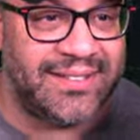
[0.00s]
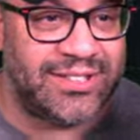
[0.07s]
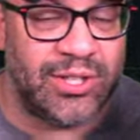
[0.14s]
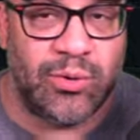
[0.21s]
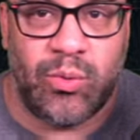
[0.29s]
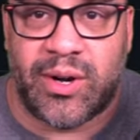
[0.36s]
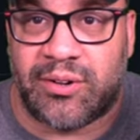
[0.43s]

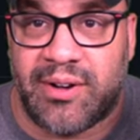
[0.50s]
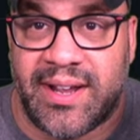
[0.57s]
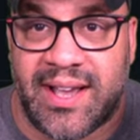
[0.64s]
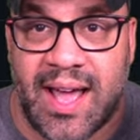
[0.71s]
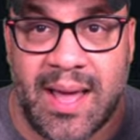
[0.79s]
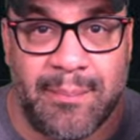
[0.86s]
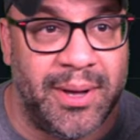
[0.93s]
So what a great
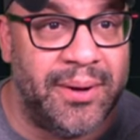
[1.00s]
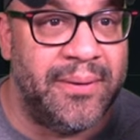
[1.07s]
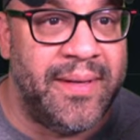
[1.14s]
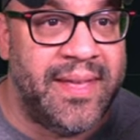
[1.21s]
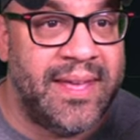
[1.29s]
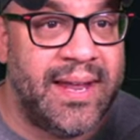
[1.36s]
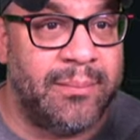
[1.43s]
combo,
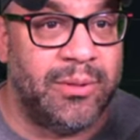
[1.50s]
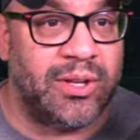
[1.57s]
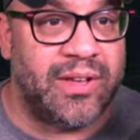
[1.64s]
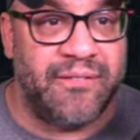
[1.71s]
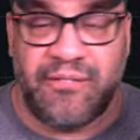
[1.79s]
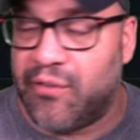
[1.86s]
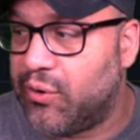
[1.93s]
and I'm
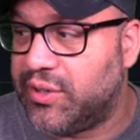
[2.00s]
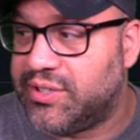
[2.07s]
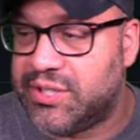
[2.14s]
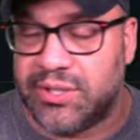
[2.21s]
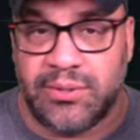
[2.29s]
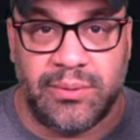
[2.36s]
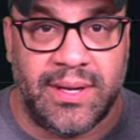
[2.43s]
looking forward
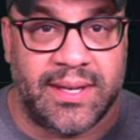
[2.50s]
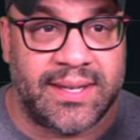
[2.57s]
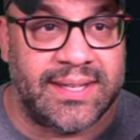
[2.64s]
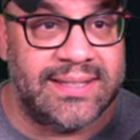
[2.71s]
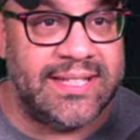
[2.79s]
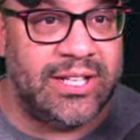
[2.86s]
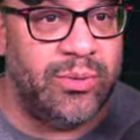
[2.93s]
to uh,
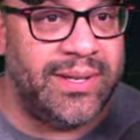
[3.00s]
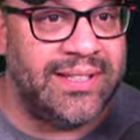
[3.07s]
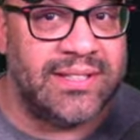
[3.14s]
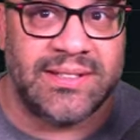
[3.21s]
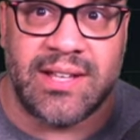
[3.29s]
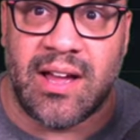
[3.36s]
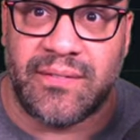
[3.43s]
continuing
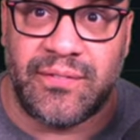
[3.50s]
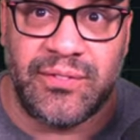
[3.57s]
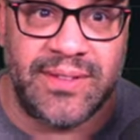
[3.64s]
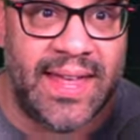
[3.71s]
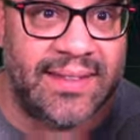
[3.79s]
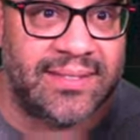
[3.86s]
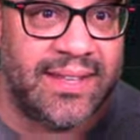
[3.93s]
to dog food
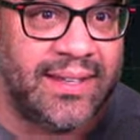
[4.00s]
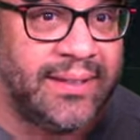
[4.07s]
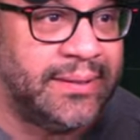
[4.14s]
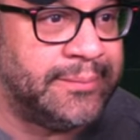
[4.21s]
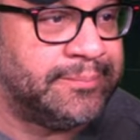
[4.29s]
that thing.